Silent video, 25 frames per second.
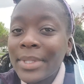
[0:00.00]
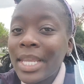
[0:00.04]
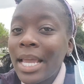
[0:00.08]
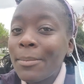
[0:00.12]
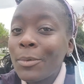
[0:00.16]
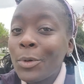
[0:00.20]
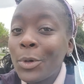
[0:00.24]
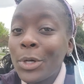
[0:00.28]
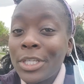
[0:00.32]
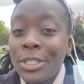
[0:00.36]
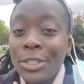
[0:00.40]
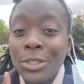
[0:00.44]

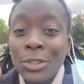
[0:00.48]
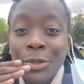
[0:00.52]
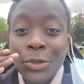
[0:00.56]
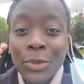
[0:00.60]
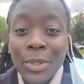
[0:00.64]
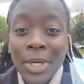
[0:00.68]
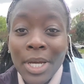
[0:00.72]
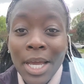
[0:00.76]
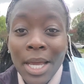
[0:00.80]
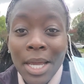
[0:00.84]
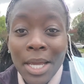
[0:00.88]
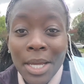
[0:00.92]
I'm going
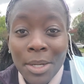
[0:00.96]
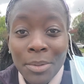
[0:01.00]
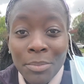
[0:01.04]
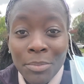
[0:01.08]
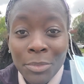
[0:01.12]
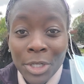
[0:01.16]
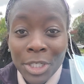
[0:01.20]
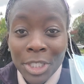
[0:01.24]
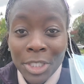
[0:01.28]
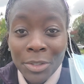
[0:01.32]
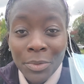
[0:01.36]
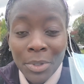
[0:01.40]
to
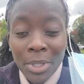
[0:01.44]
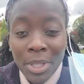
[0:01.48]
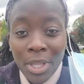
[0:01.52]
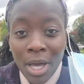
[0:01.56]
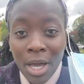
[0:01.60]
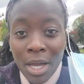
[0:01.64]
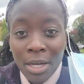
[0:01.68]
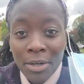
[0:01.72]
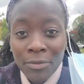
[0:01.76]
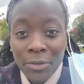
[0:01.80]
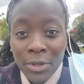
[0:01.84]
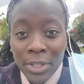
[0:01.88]
bring you
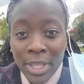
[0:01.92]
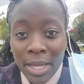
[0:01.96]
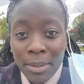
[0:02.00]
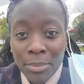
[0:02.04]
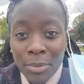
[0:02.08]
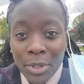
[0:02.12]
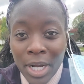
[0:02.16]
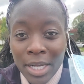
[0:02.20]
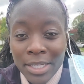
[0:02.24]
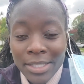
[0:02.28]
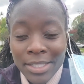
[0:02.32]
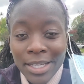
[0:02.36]
along for that
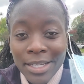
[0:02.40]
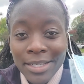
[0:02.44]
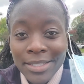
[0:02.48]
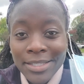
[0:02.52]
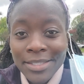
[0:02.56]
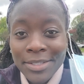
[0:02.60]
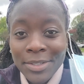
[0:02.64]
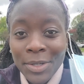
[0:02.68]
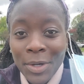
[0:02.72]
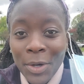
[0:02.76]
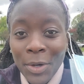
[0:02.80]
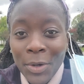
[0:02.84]
process,
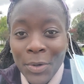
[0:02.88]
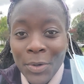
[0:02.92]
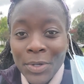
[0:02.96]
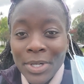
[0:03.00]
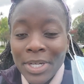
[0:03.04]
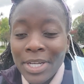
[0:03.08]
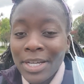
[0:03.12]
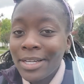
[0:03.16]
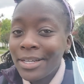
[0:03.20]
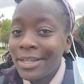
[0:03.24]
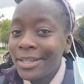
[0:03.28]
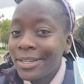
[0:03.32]
so
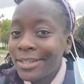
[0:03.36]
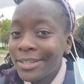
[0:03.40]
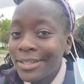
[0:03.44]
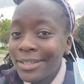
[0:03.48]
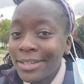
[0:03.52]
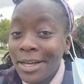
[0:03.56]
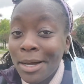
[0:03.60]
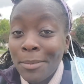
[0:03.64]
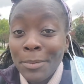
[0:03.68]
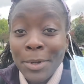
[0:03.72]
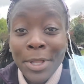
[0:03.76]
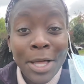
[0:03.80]

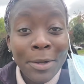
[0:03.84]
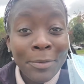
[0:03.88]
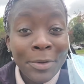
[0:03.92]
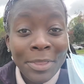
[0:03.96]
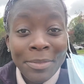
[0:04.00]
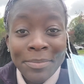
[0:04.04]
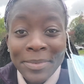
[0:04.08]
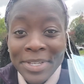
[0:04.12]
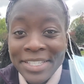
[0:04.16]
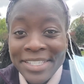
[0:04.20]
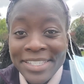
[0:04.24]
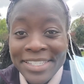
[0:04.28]
come along
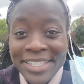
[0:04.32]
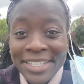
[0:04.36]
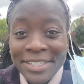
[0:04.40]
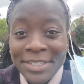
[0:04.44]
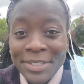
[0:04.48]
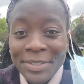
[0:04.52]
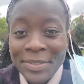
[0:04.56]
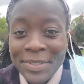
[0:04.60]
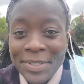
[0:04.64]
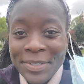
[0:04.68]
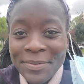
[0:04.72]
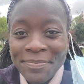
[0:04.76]
with me and stay
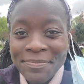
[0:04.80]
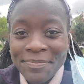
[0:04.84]
tuned.